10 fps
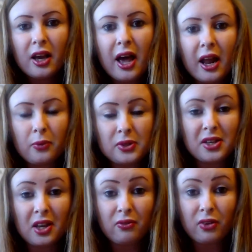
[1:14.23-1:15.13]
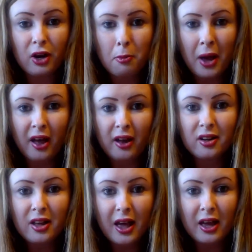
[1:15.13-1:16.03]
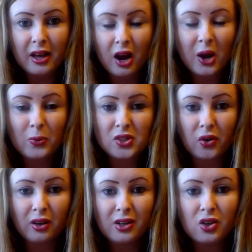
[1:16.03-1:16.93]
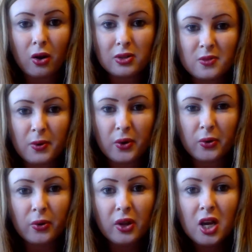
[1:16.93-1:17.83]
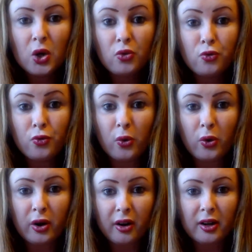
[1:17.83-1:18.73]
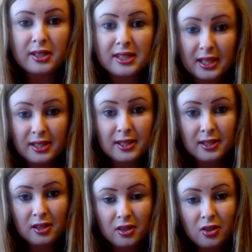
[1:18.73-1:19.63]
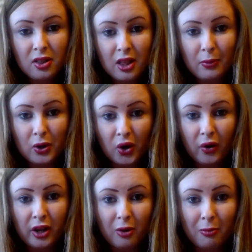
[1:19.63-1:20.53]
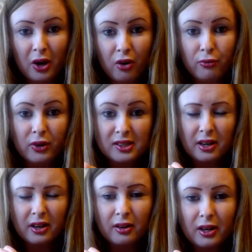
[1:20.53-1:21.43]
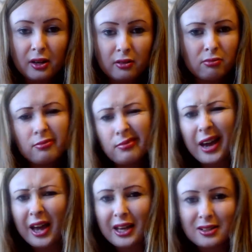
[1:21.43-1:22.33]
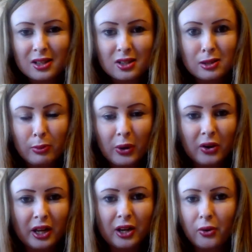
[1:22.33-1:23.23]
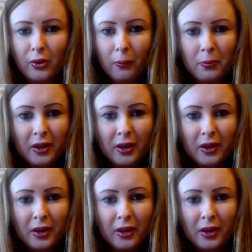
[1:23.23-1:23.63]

and it was getting very bad. And I was going into hospital for cysts that were growing on my ovaries and I guess exploding or